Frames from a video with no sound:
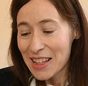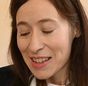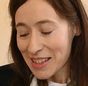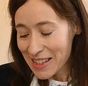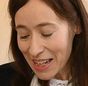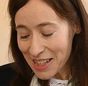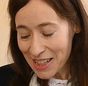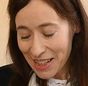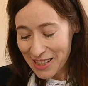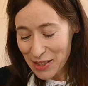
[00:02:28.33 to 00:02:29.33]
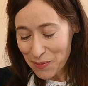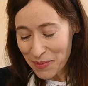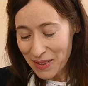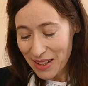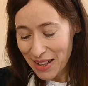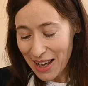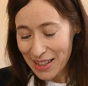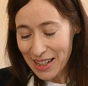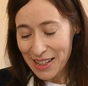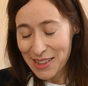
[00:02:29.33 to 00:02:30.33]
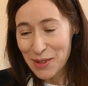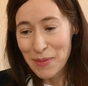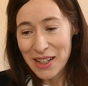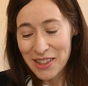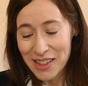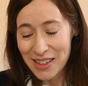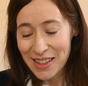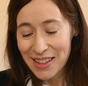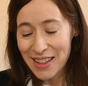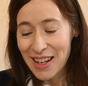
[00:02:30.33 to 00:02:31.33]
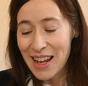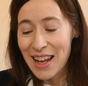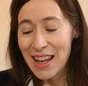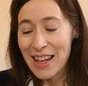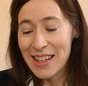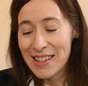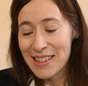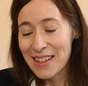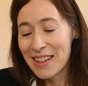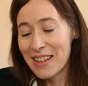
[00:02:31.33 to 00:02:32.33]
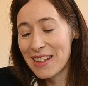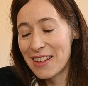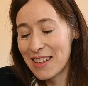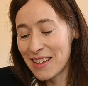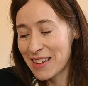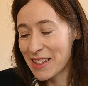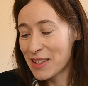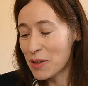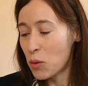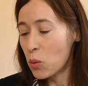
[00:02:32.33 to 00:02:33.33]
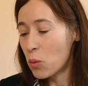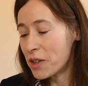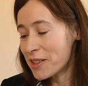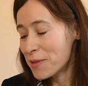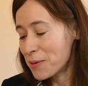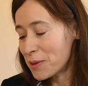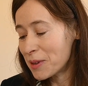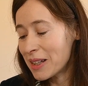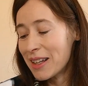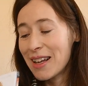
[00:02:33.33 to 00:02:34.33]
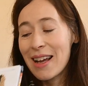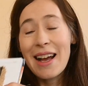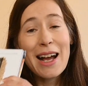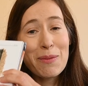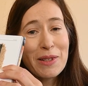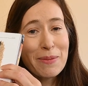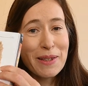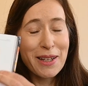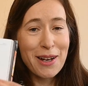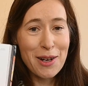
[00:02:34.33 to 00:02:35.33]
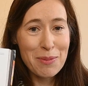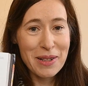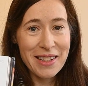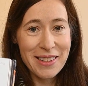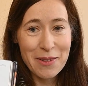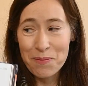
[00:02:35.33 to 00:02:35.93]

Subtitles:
The second item I'd like to mention is this wonderful Hammersmith carpet.